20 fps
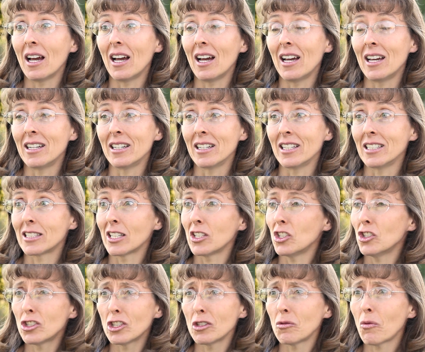And he said,
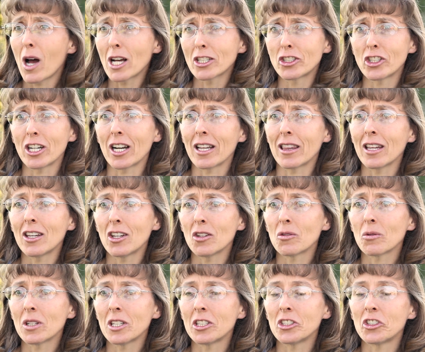"You should watch it. I think
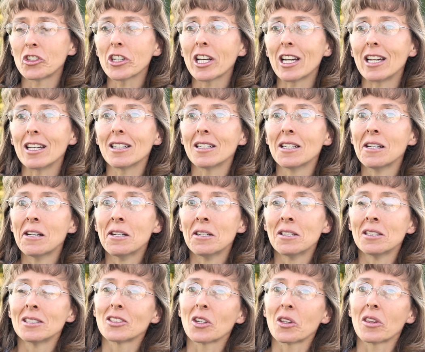you'd really enjoy it."
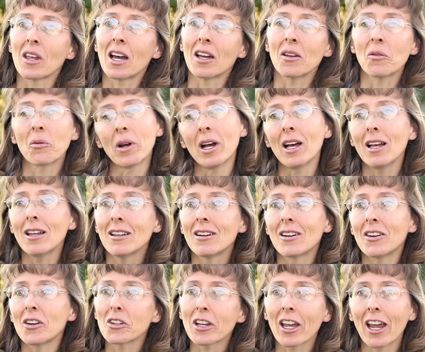So I thought, well,
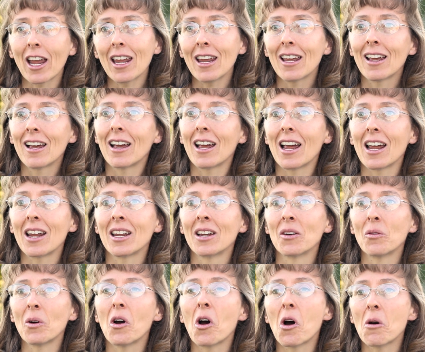okay. I
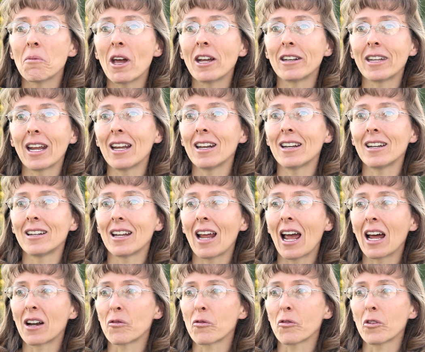went home that day and
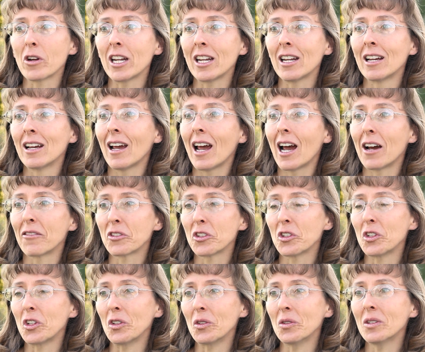had a free
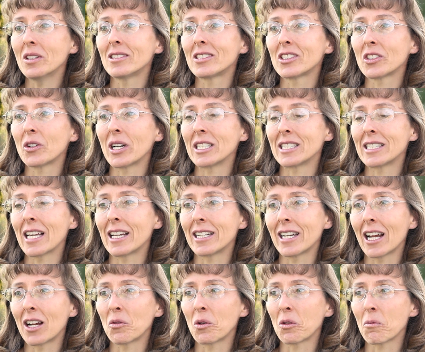afternoon, and so I sat
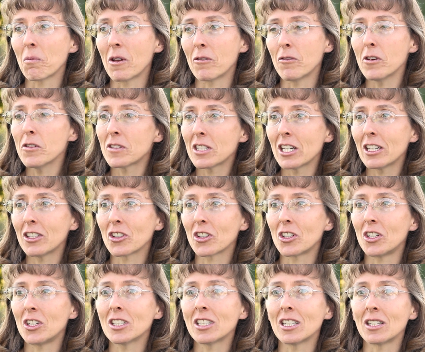down with my
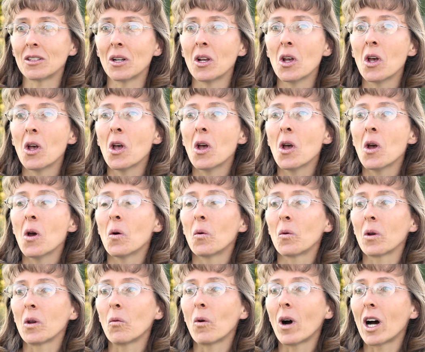15-year-old and
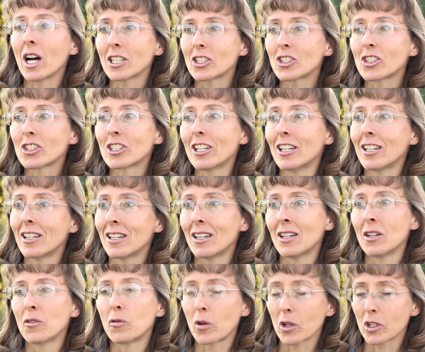we watched
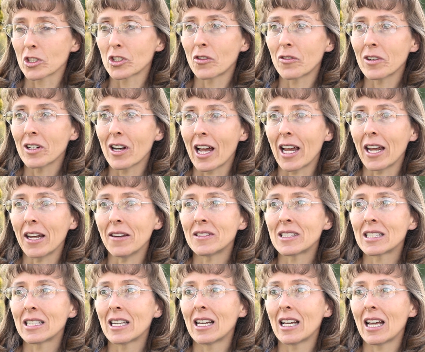Forks Over
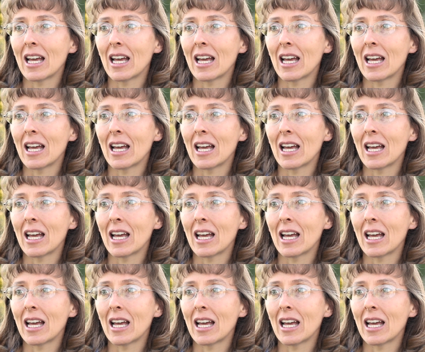Knives.